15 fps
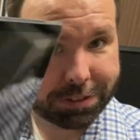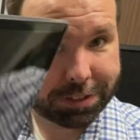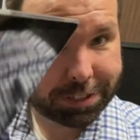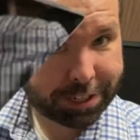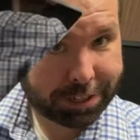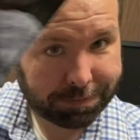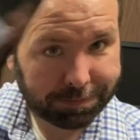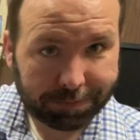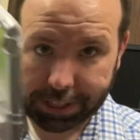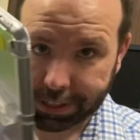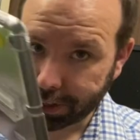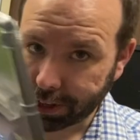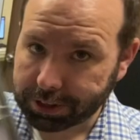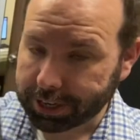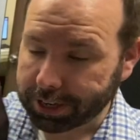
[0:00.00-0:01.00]
See, it's
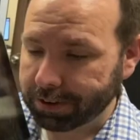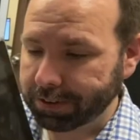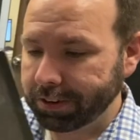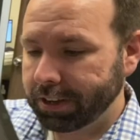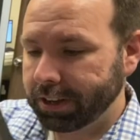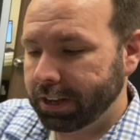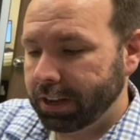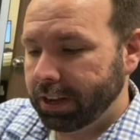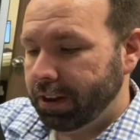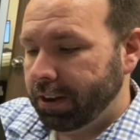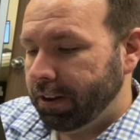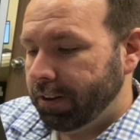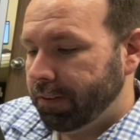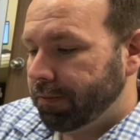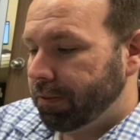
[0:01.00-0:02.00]
all there.
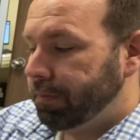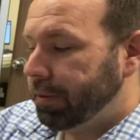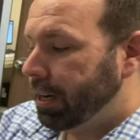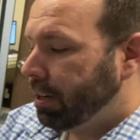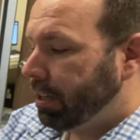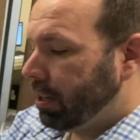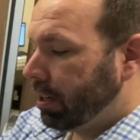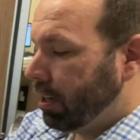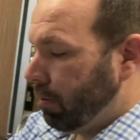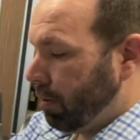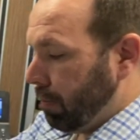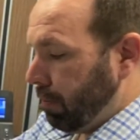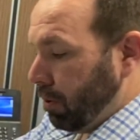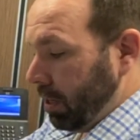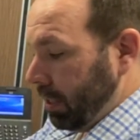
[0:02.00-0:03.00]
From there, you're gonna
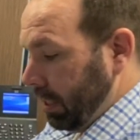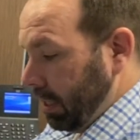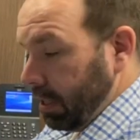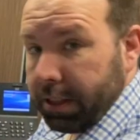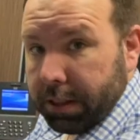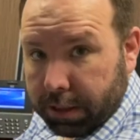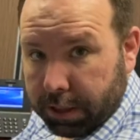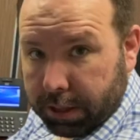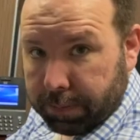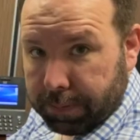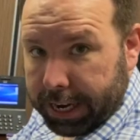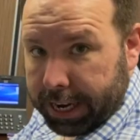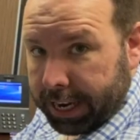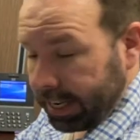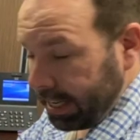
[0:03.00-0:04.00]
wanna put the
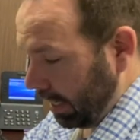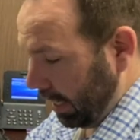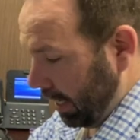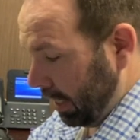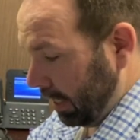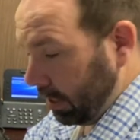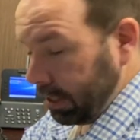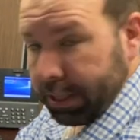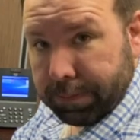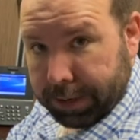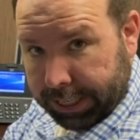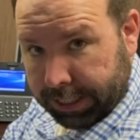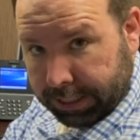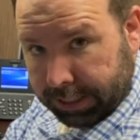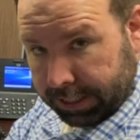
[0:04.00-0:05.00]
pad into the
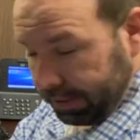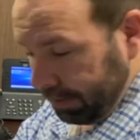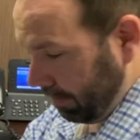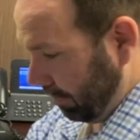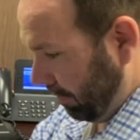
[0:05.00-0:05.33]
base.